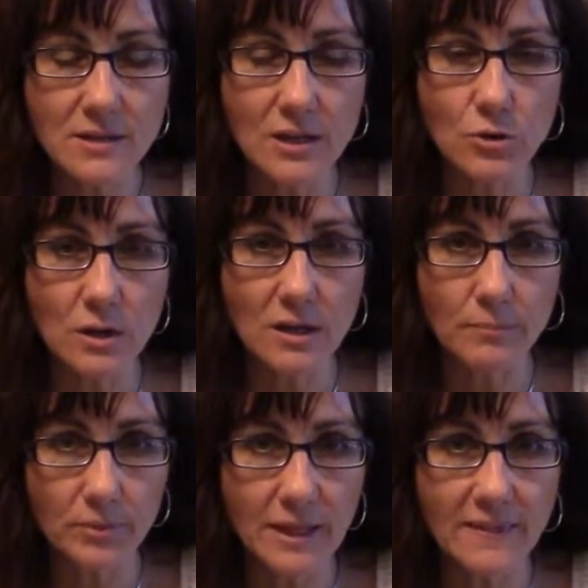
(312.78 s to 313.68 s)
you can
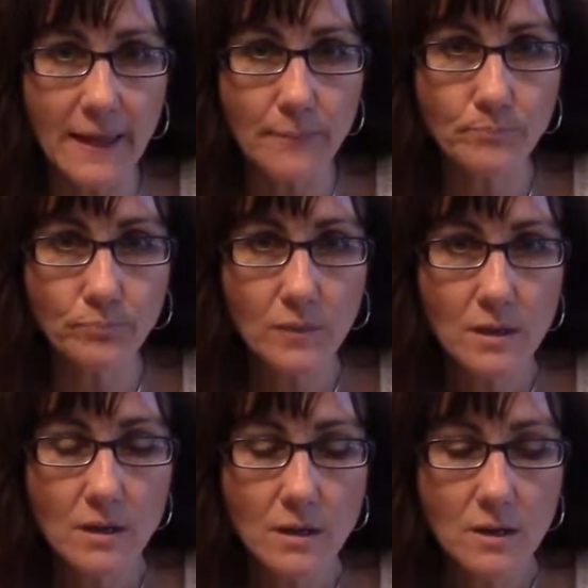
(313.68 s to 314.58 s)
complete them.
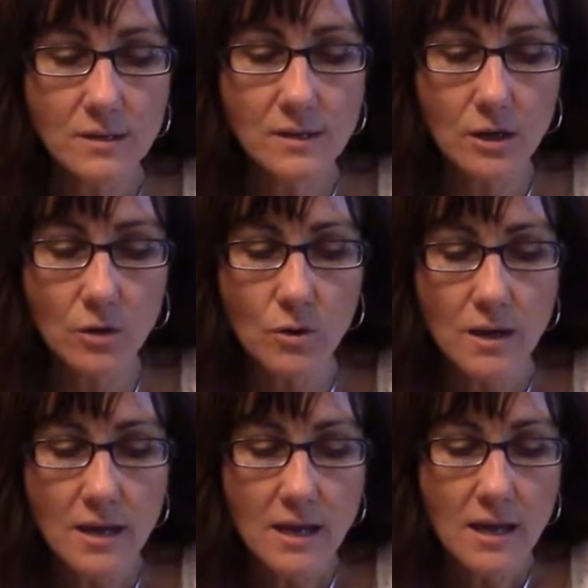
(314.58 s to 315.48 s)
So
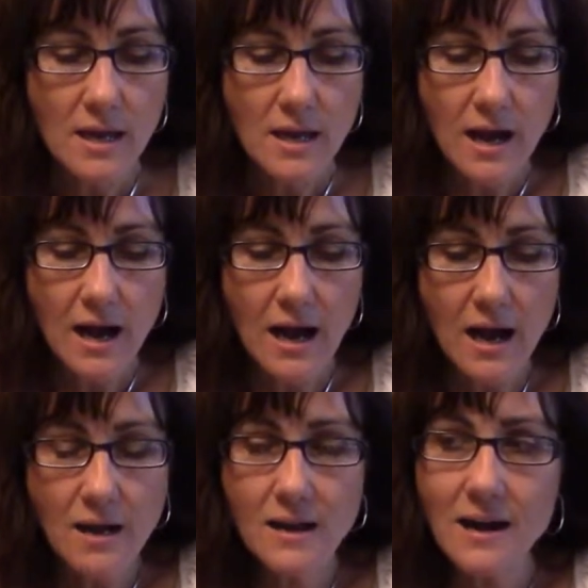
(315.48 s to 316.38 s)

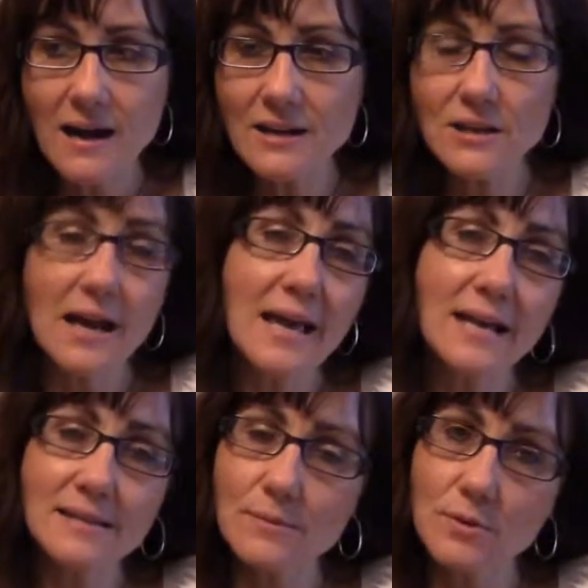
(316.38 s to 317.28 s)
I
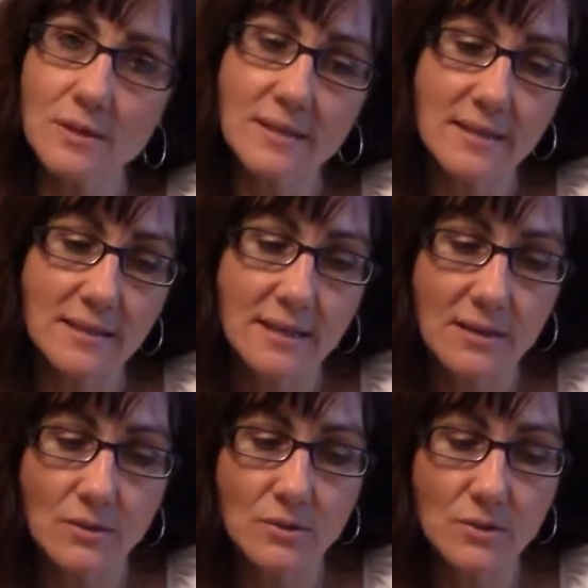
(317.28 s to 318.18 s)
had someone
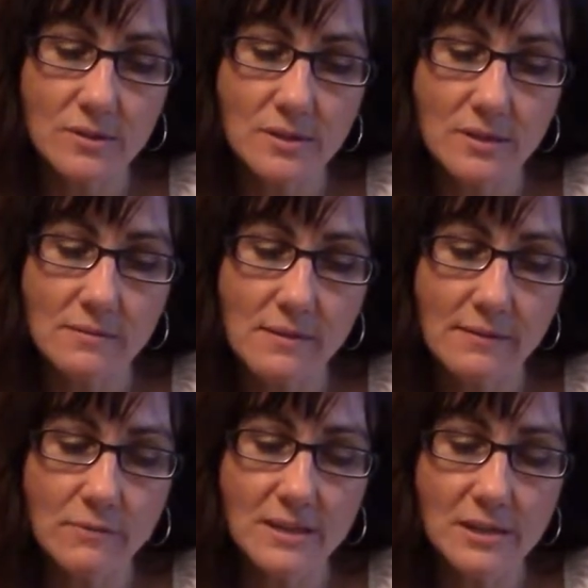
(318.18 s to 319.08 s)
that
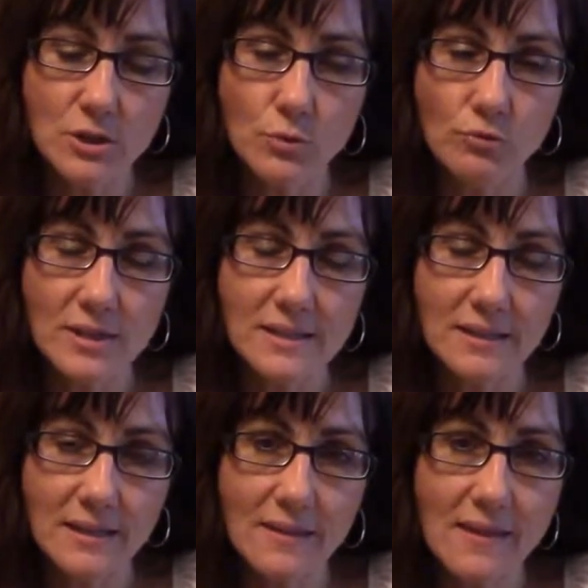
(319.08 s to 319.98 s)
I listened to
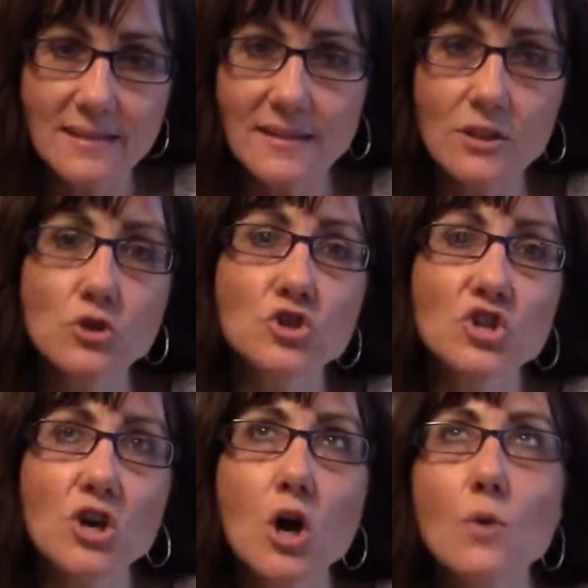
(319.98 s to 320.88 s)
recently, and they said that you
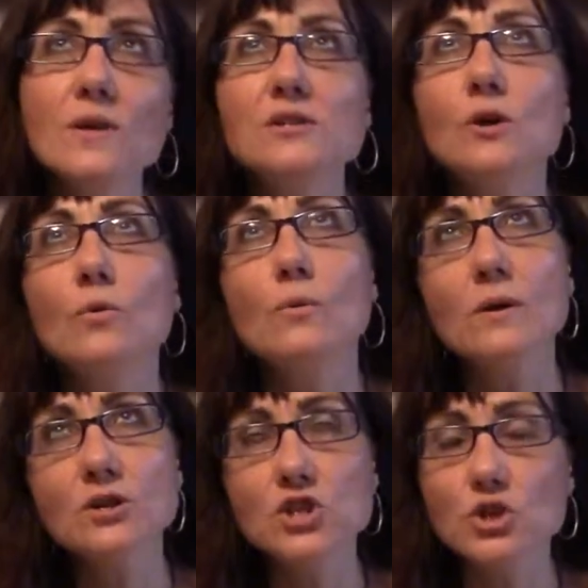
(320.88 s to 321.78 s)
should always go
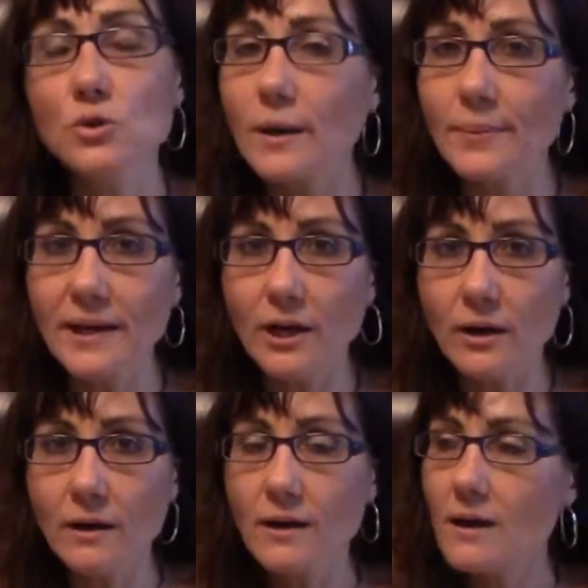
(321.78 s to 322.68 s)
shoot up
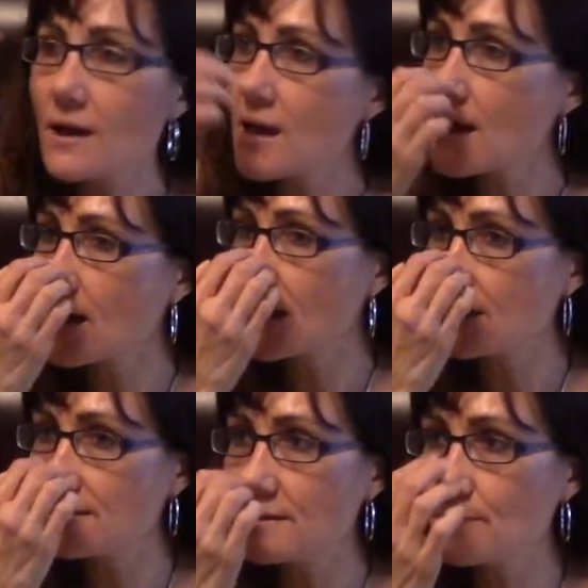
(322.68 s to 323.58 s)
here.
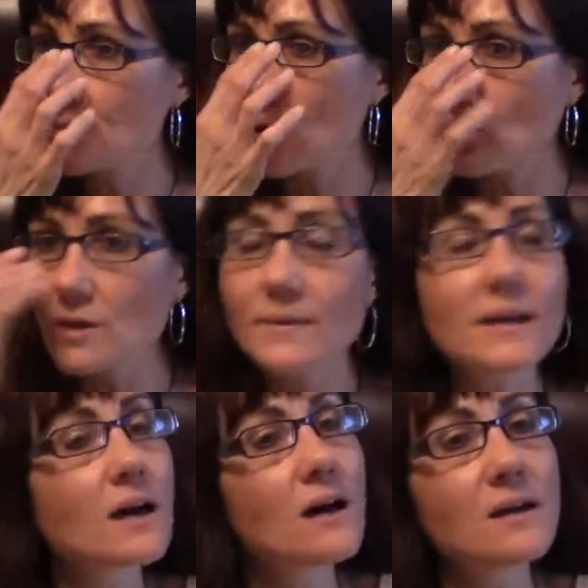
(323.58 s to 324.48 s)
And only
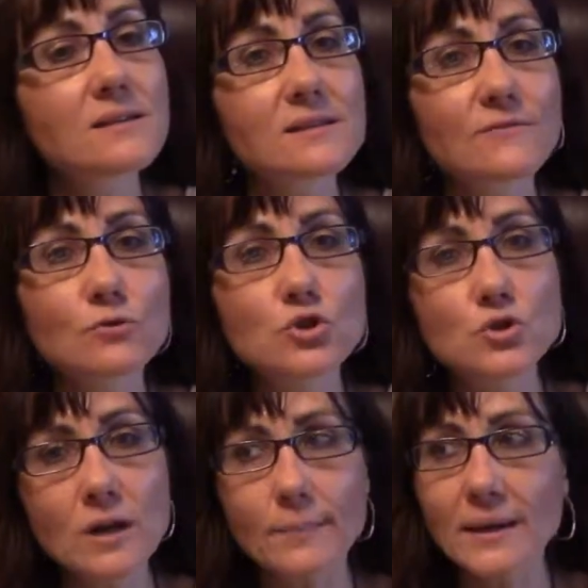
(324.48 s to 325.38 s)
because if you
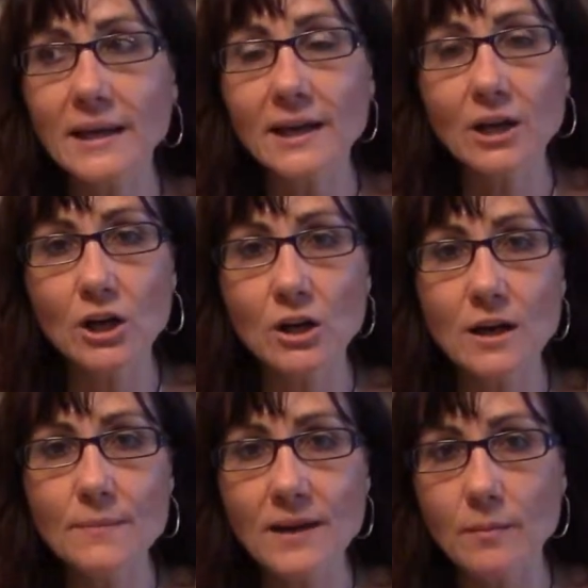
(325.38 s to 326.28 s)
shoot up here
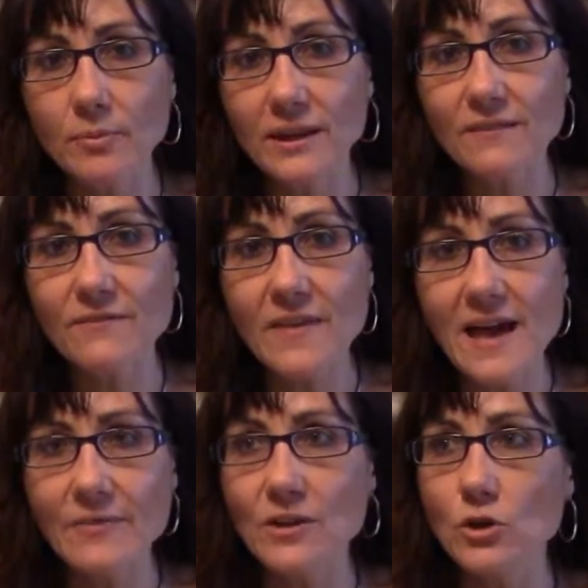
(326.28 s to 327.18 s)
and make a plan for
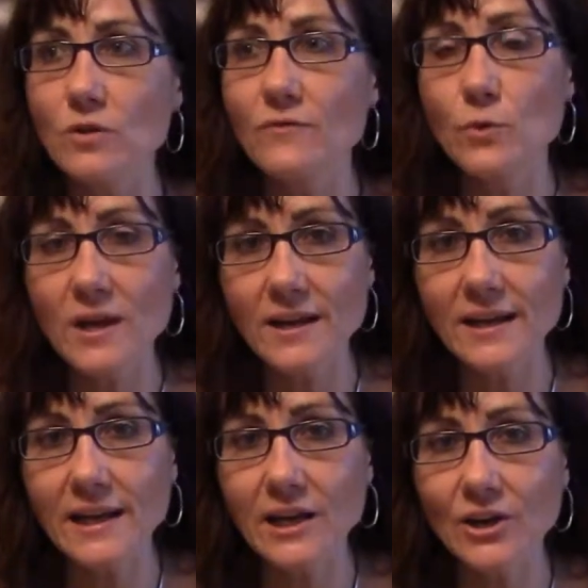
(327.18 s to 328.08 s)
that, then if you hit
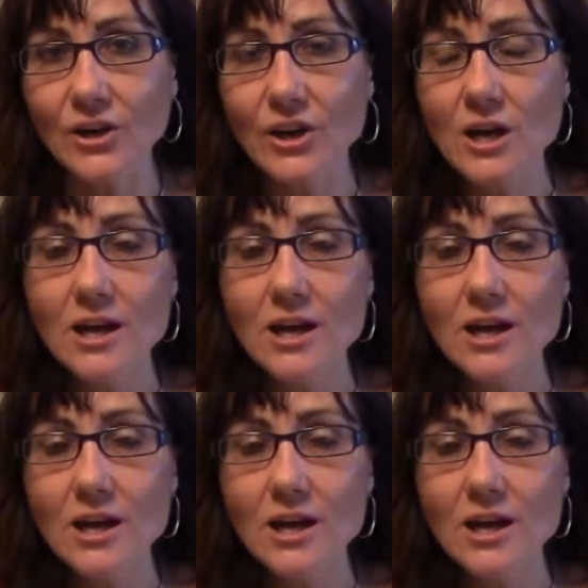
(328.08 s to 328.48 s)
here,